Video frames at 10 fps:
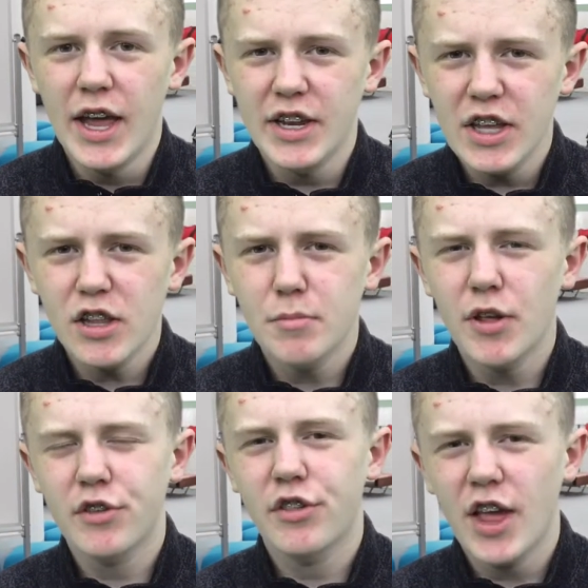and Elon
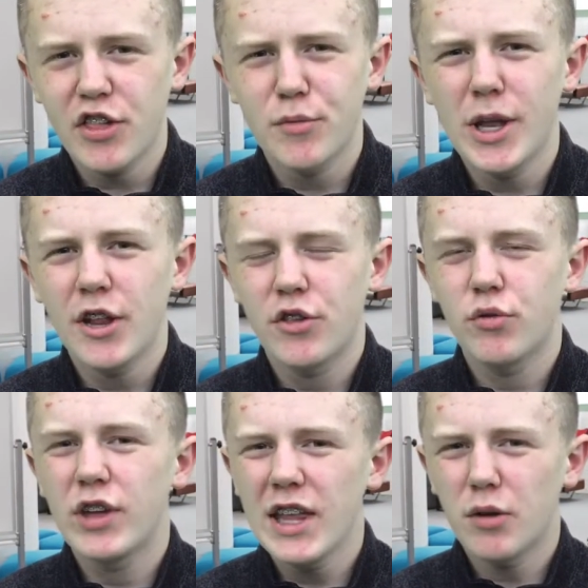Musk is estimated
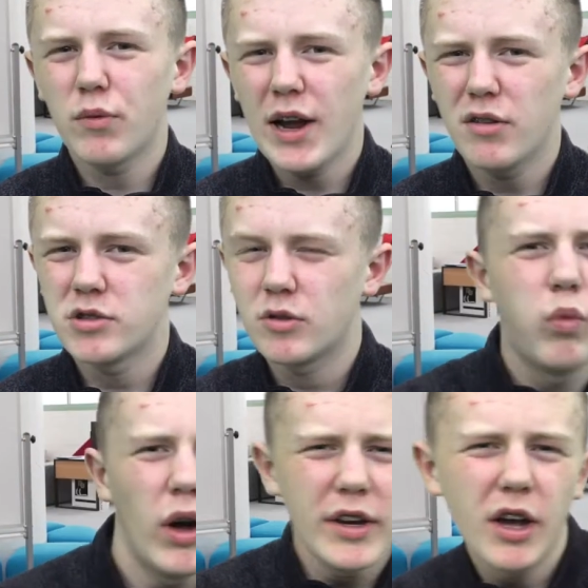to get around
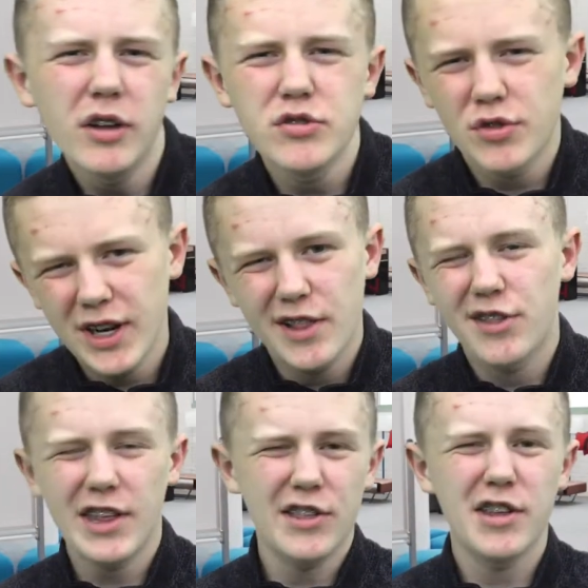
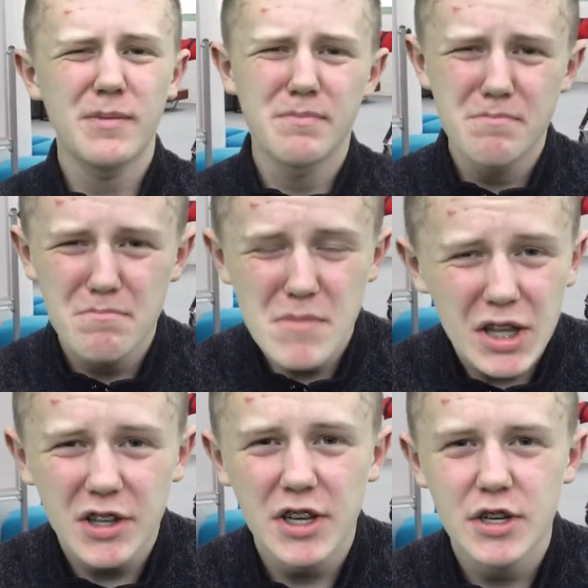$160
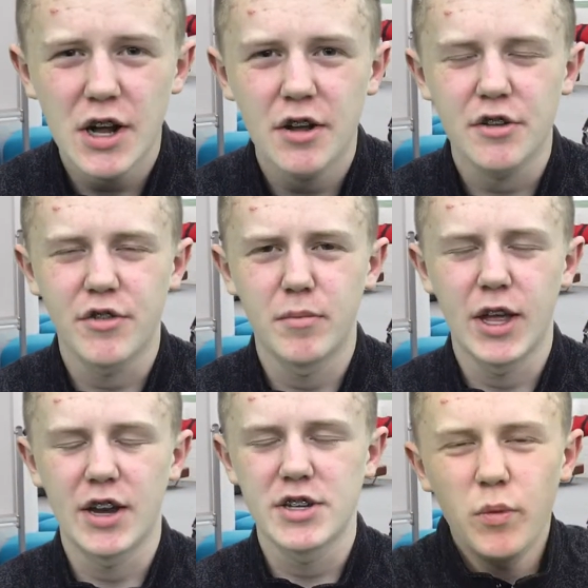million from that.